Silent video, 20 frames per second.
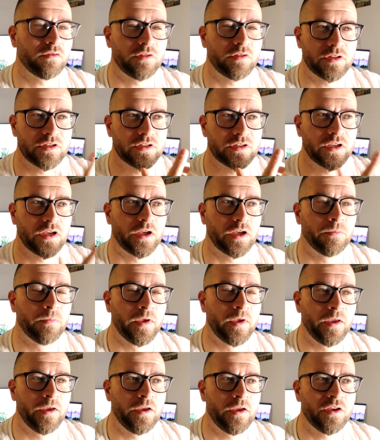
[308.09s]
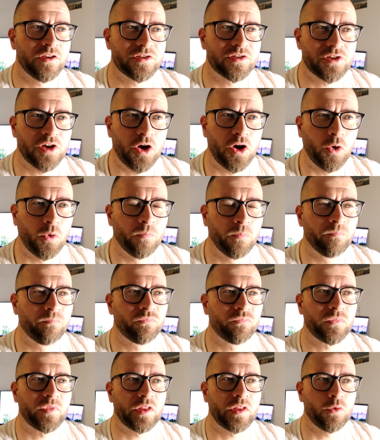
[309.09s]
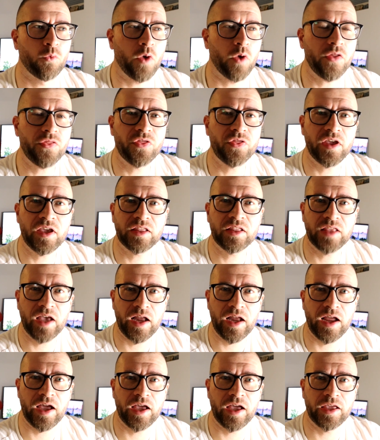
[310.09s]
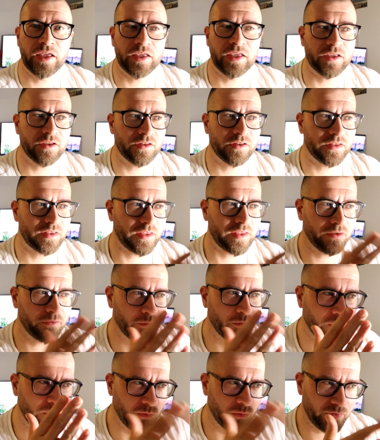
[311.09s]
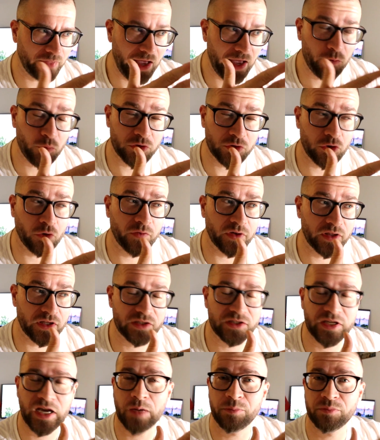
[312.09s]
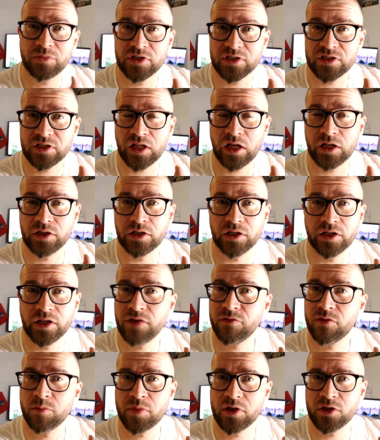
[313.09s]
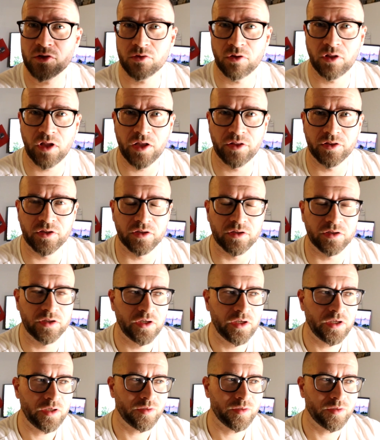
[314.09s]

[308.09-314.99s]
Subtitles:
It's so one thing that I that was over the top, this London, never been to London.